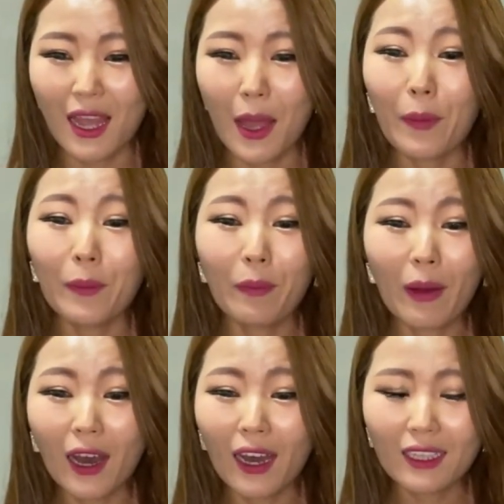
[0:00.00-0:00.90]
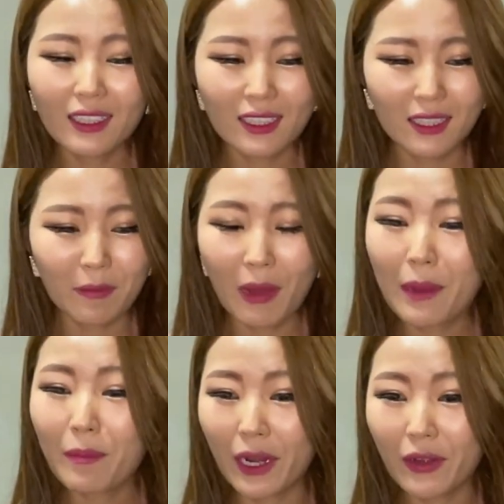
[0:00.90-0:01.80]
Mm-hmm. But
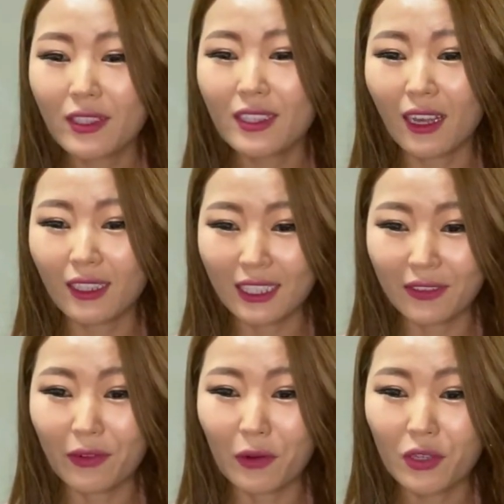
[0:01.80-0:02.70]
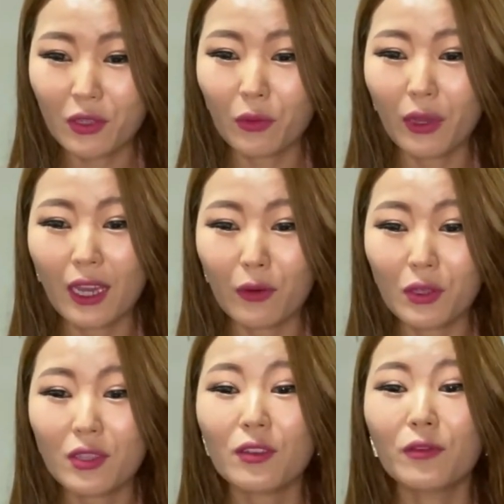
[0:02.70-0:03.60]
my parents got divorced when I
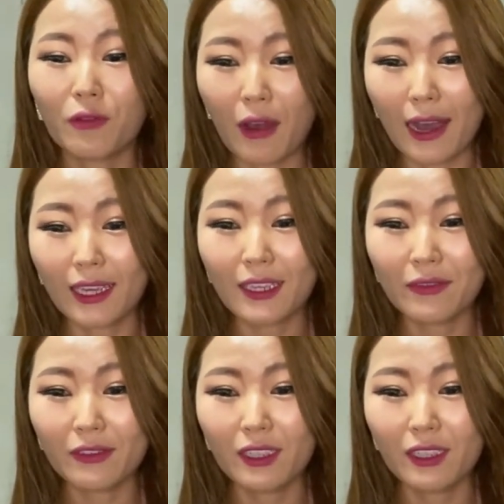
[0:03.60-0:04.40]
was five.